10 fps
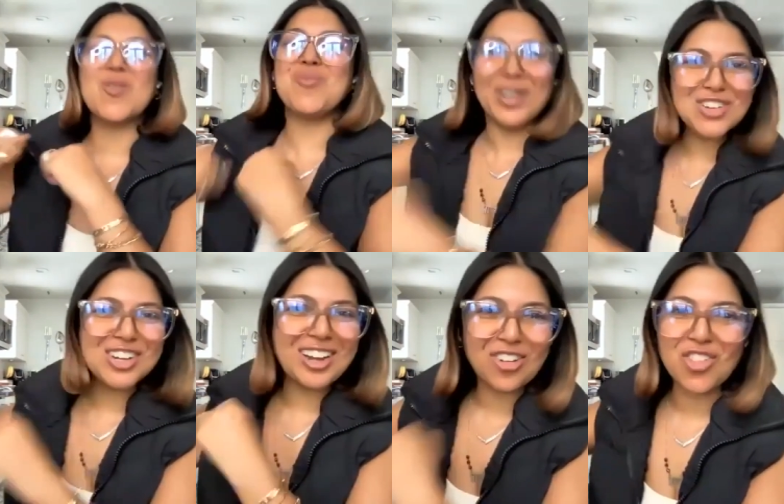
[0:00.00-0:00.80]
We're
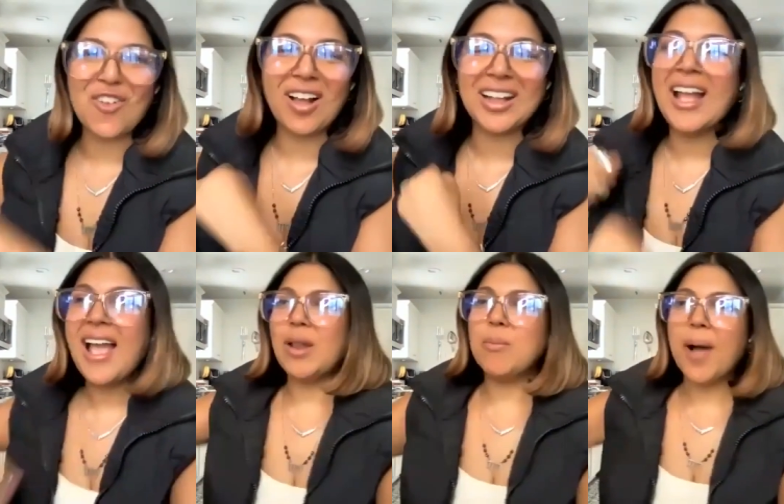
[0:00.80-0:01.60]
brushing it under the rug
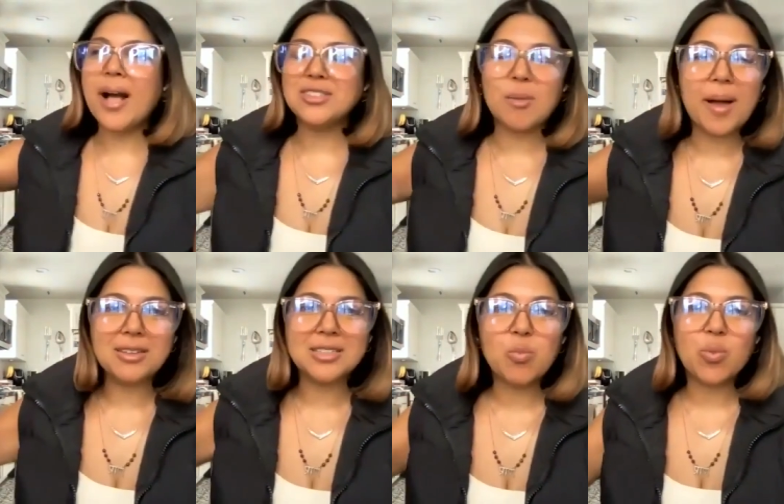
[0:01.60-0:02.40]
and it piles up,
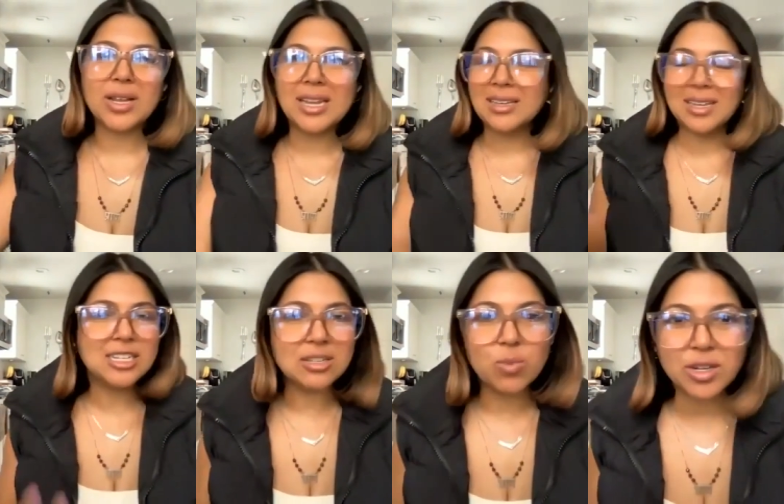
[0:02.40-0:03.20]
piles up. We're going to
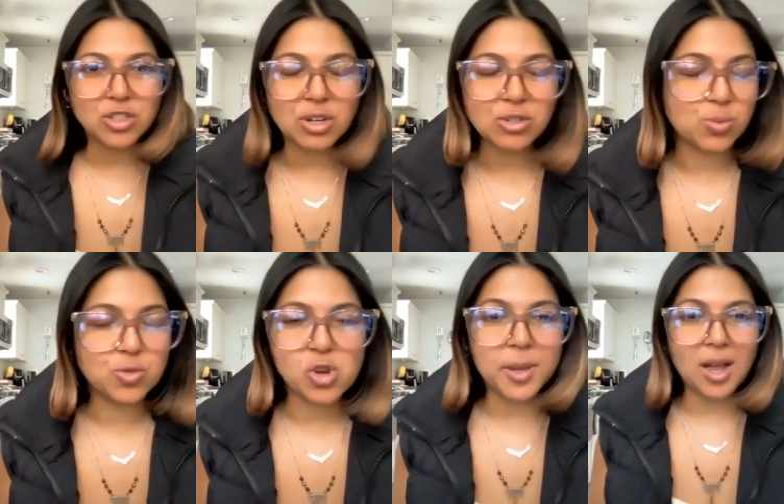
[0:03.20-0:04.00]
continue, we're going to start
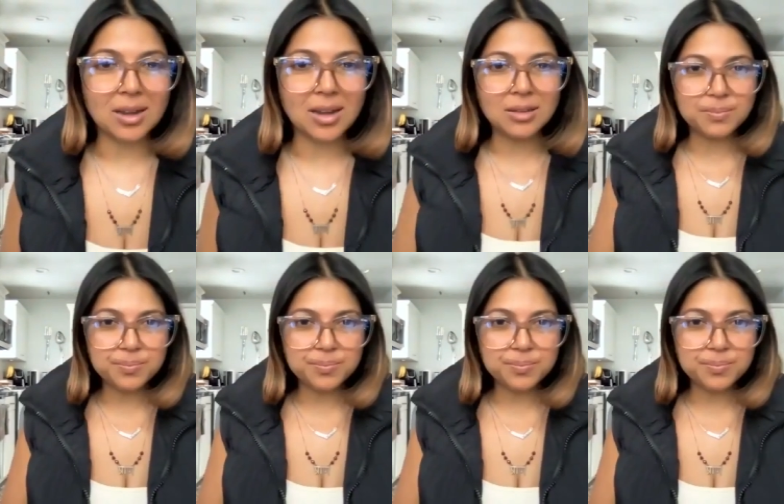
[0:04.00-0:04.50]
tripping on it.